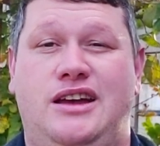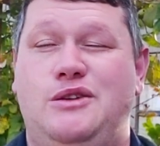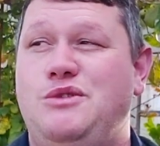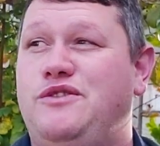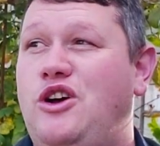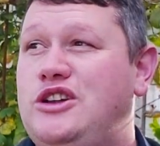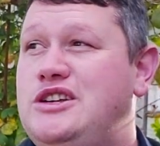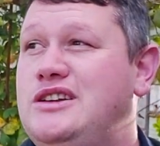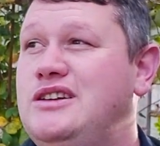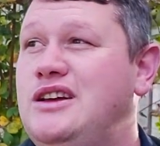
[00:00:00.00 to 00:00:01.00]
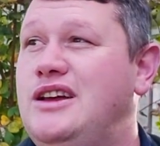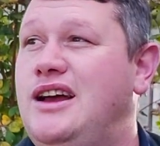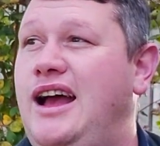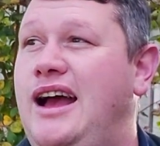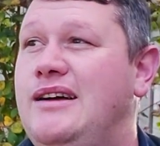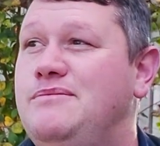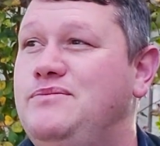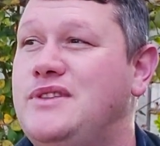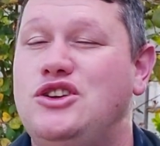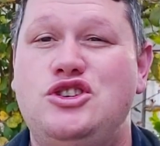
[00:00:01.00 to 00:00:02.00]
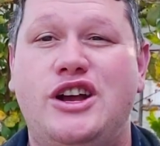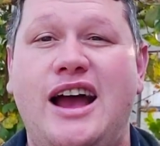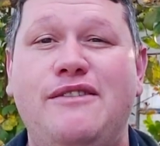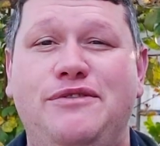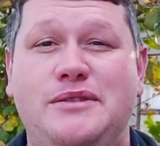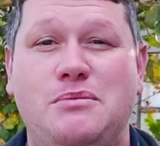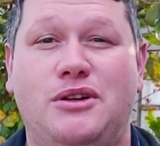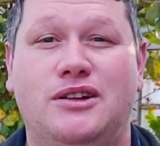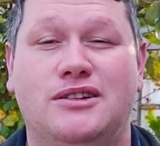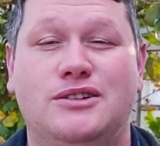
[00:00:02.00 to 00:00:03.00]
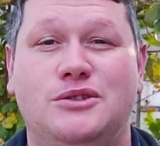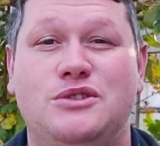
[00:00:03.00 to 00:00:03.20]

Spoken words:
And we've gotten too comfortable.